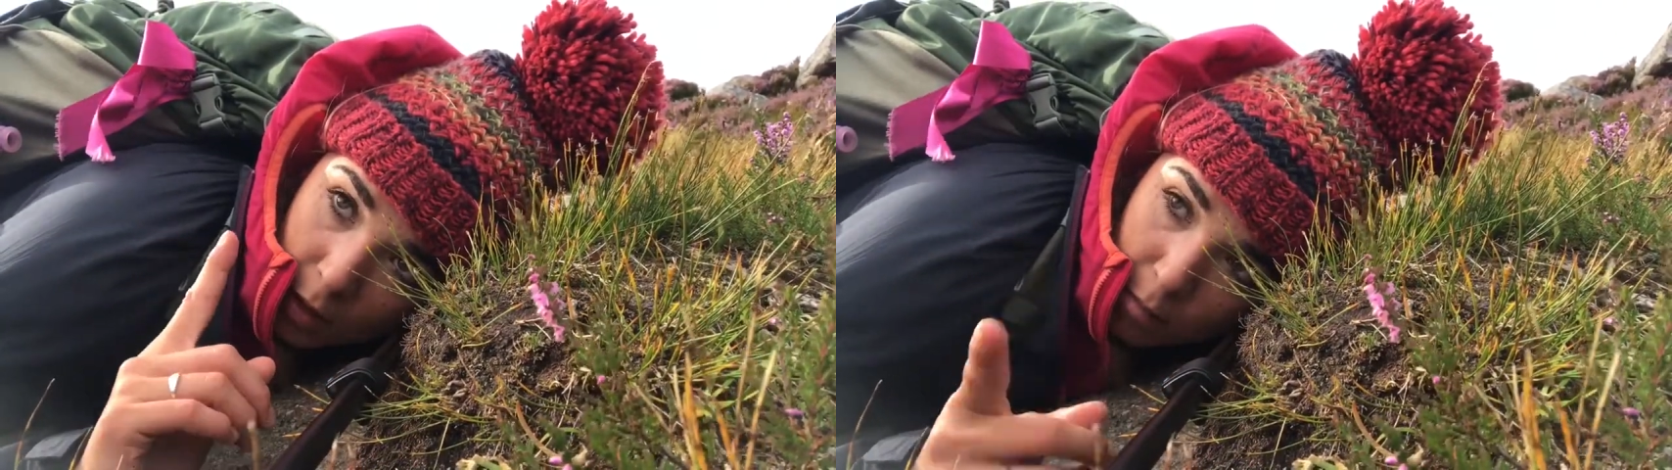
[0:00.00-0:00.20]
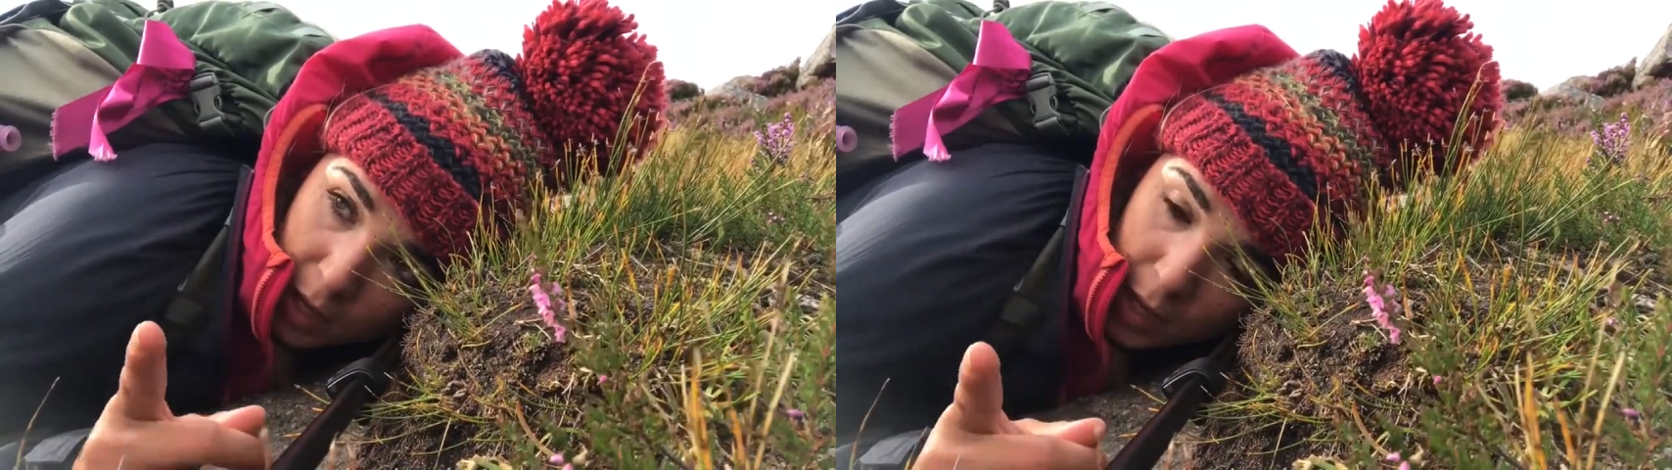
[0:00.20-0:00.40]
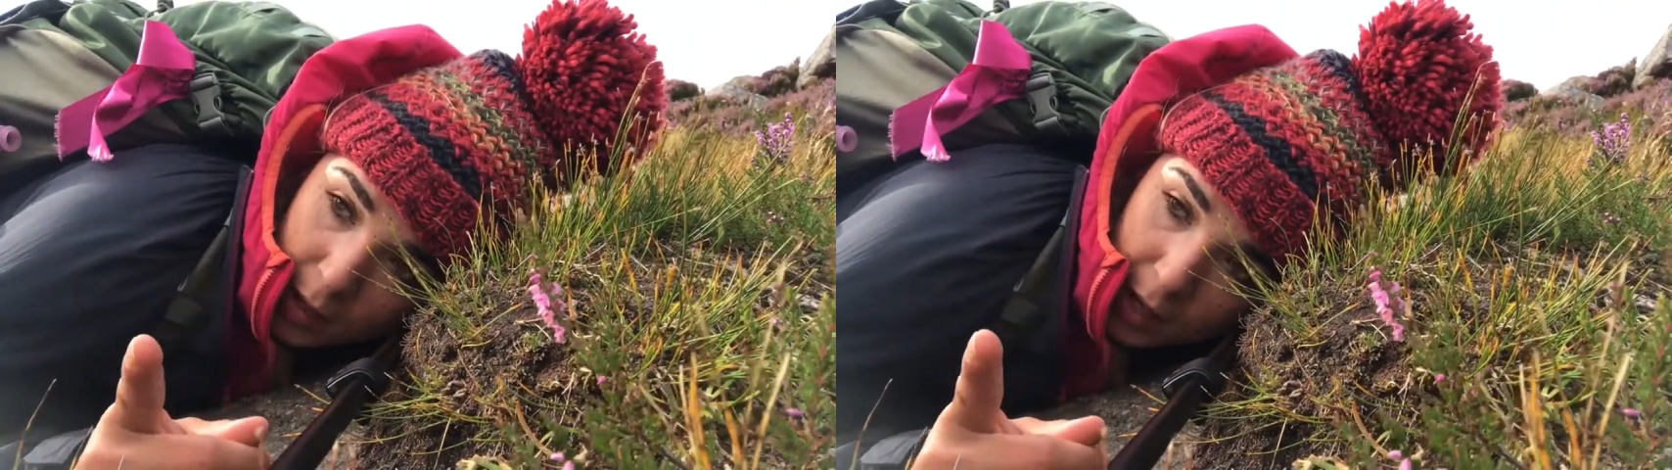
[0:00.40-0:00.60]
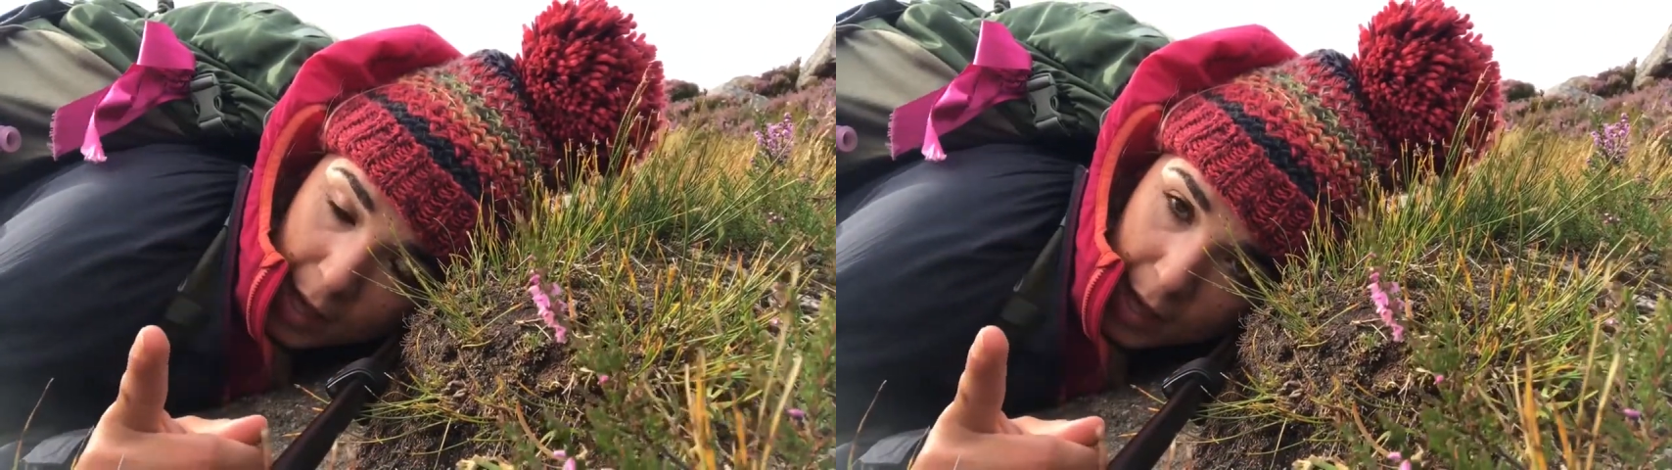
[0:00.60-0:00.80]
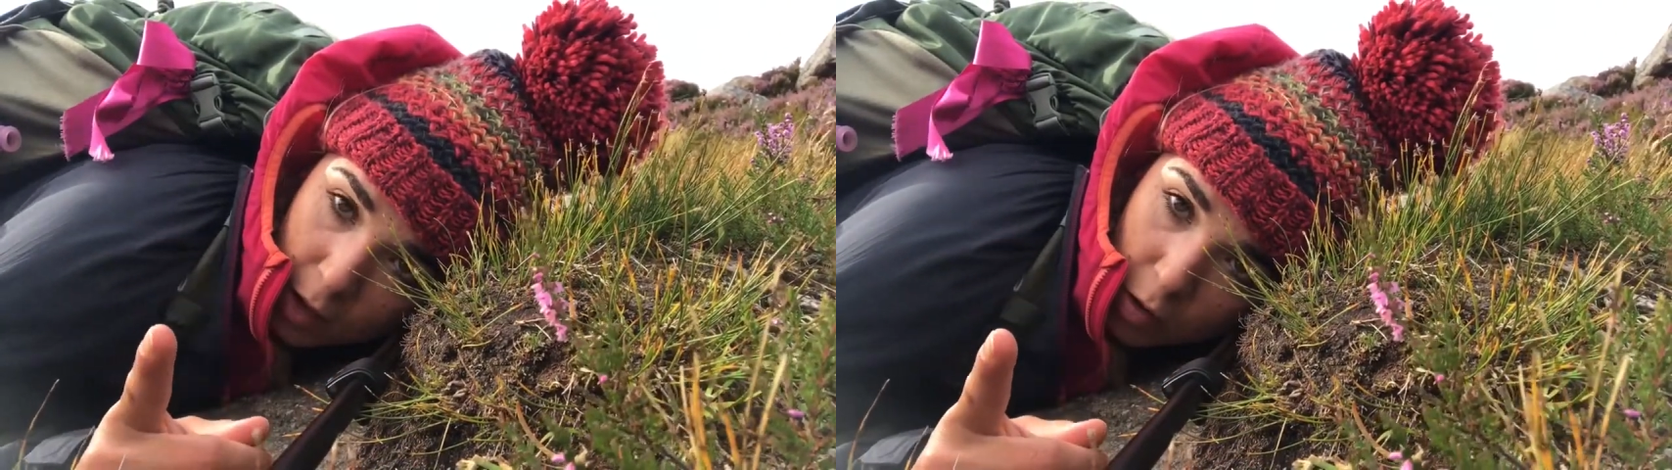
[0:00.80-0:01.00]
being in the
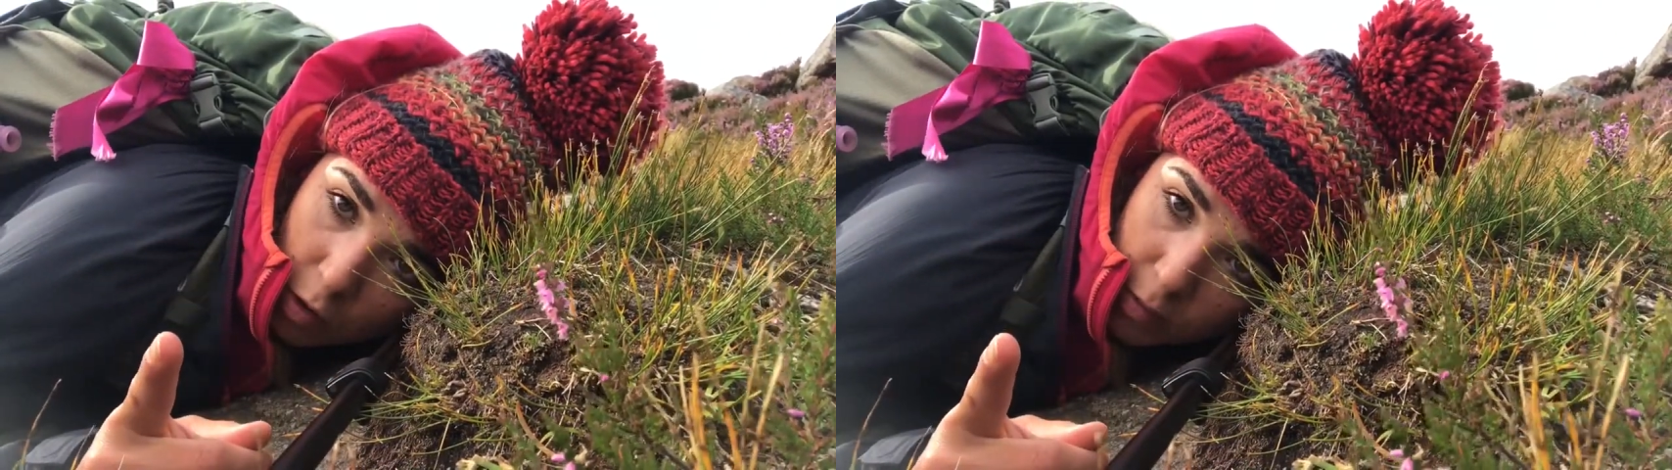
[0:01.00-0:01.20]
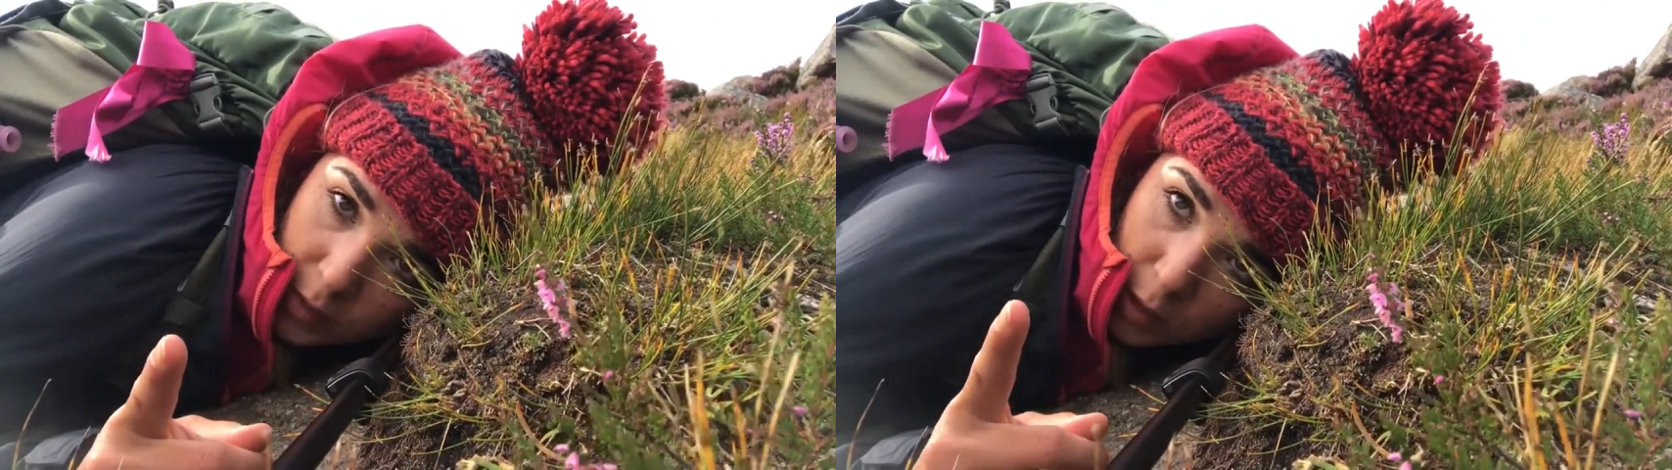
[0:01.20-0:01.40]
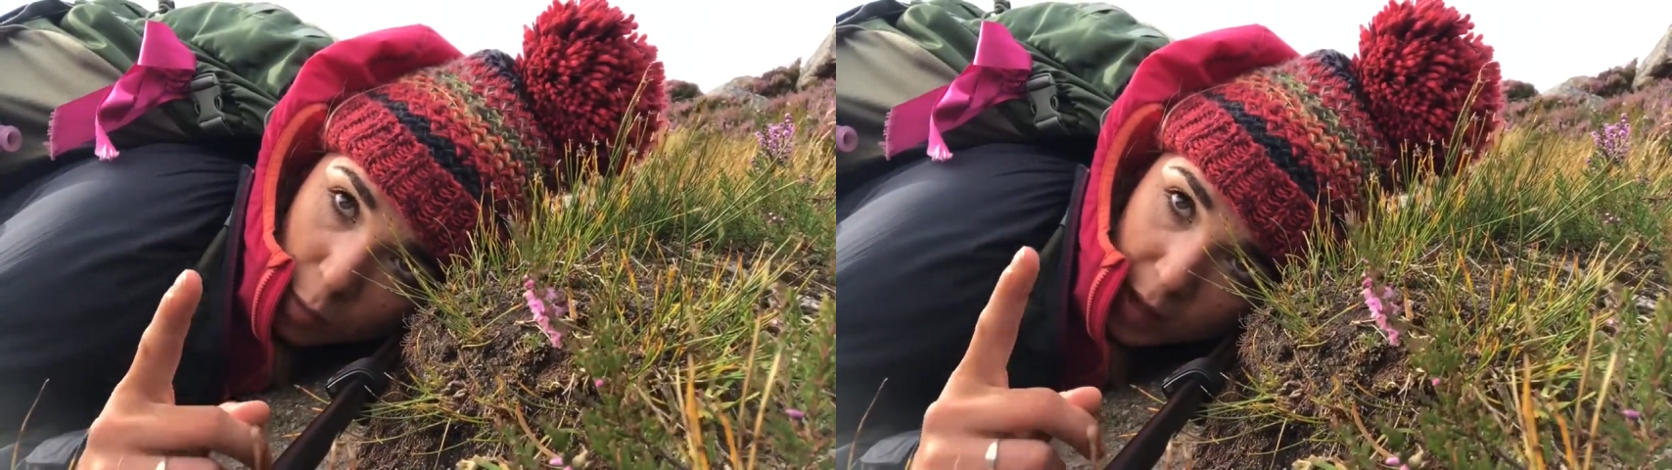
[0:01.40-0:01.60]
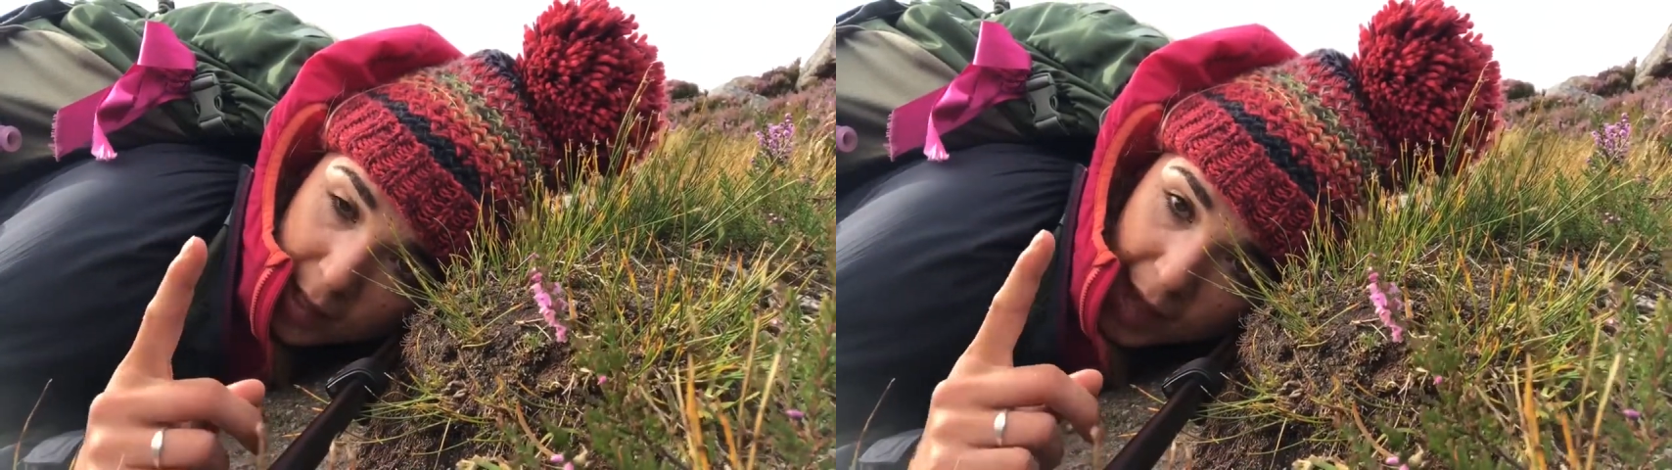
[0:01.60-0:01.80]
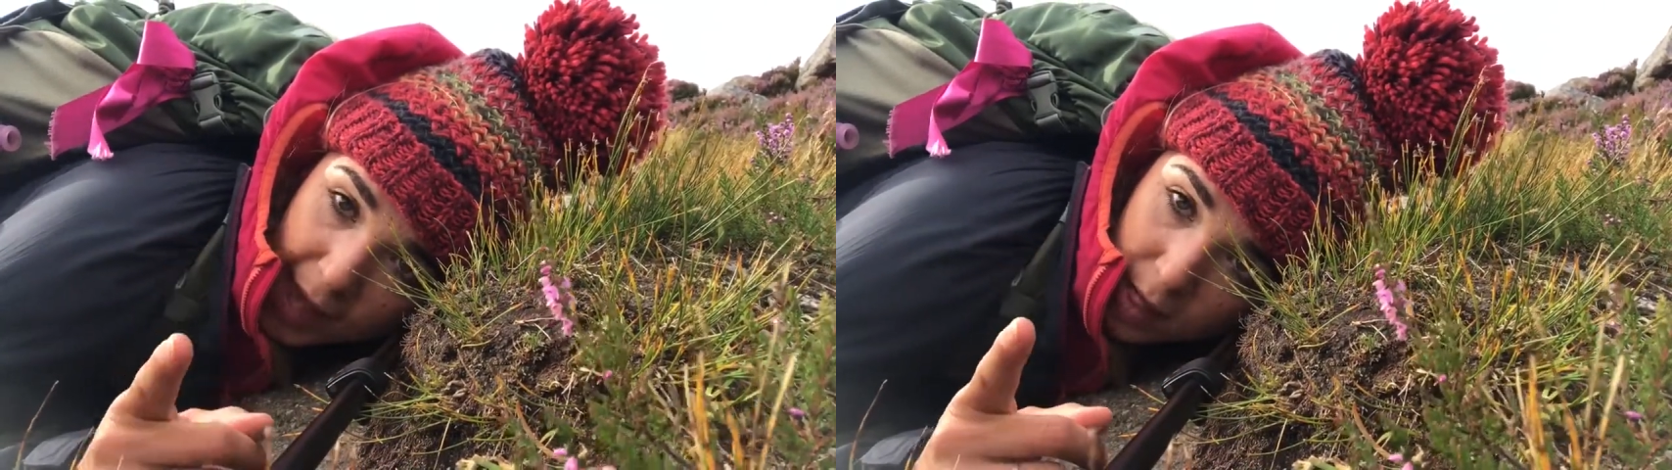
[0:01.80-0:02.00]
Cairngorms when
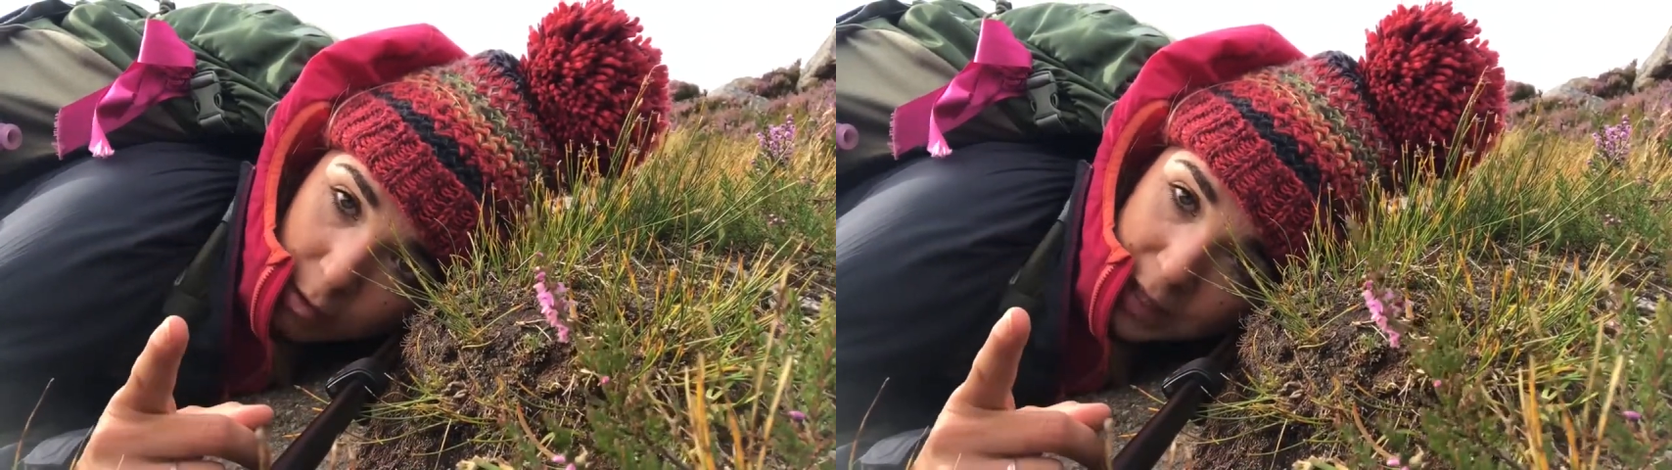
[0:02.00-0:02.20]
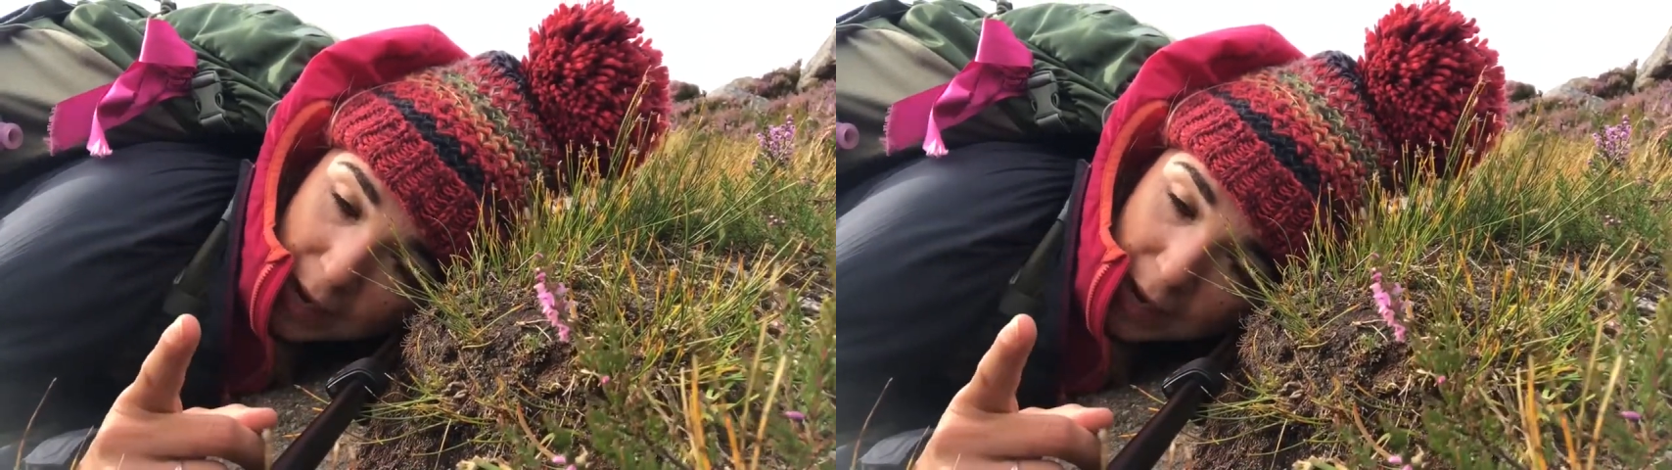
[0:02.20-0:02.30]
the heather is